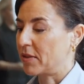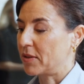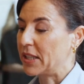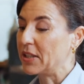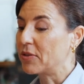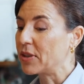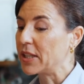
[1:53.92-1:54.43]

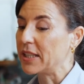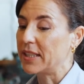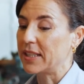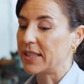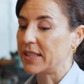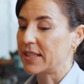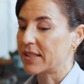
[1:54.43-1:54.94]

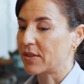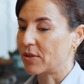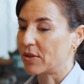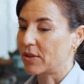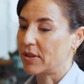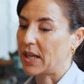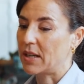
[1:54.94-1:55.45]
ingredients
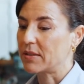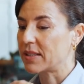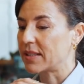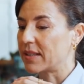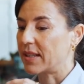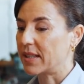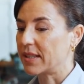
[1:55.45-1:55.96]
or
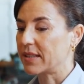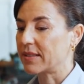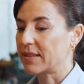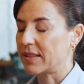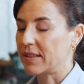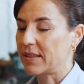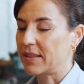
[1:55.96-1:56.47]
outside
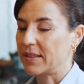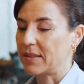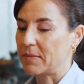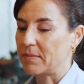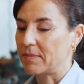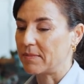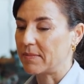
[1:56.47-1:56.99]

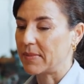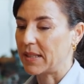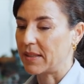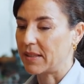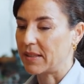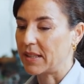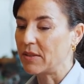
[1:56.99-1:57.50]

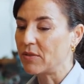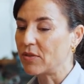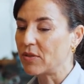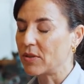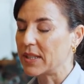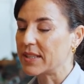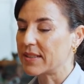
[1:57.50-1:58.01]

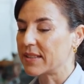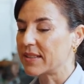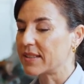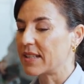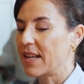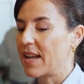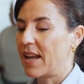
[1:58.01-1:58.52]

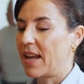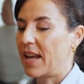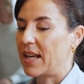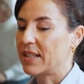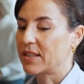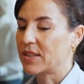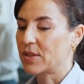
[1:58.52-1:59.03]
influences.
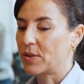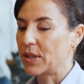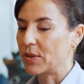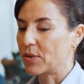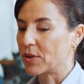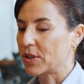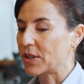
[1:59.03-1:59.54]
And so
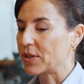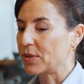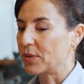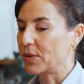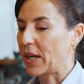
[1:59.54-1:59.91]
in order to